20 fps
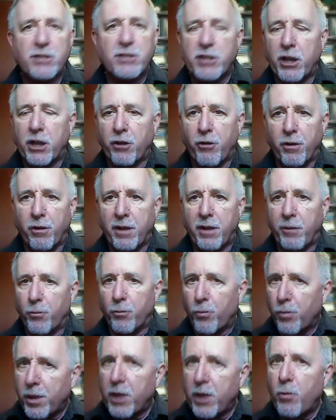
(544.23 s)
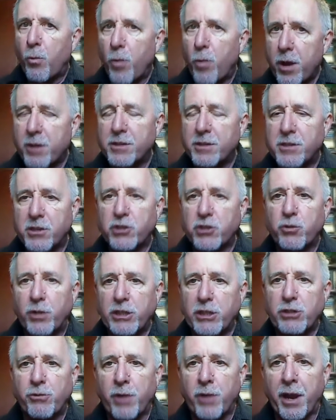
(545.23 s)
is in a really weird
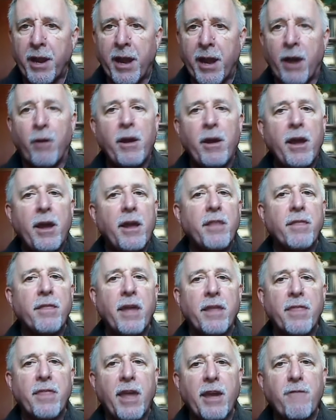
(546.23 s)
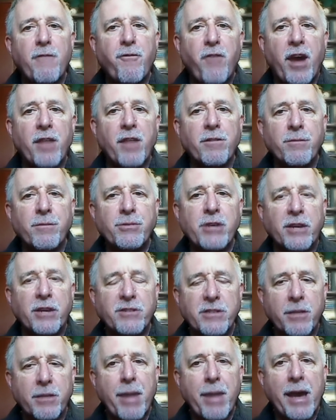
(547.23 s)
situation right now. They have found themselves
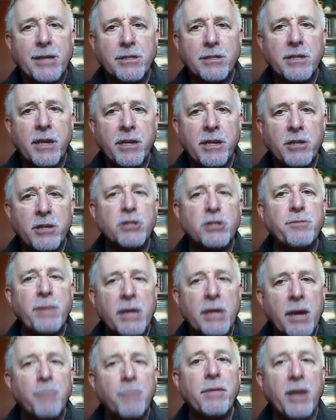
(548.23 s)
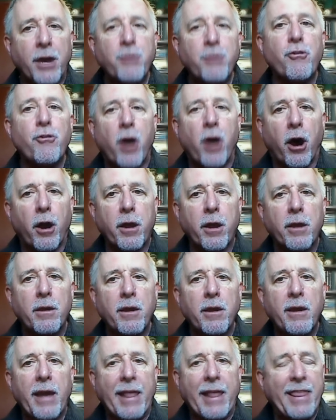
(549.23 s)
in the past 10 years to become the underdog,
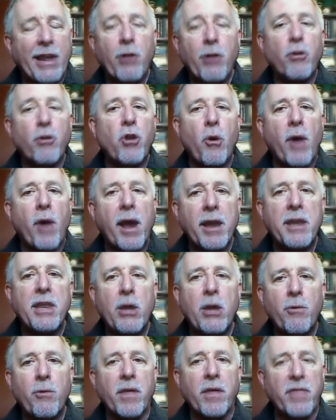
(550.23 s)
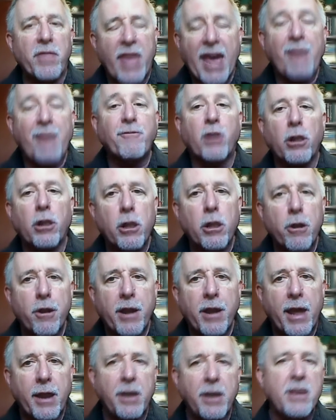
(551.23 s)
and they don't know how to deal with it. They have to
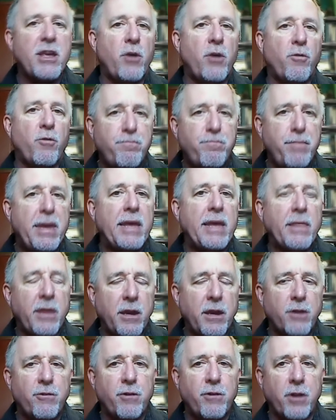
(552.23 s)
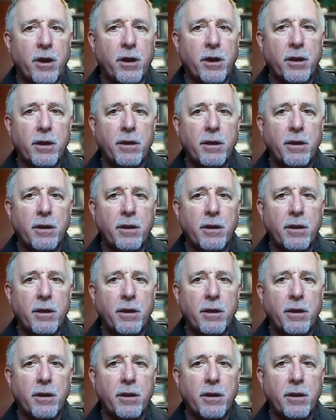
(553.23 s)
learn how to deal with being the underdog,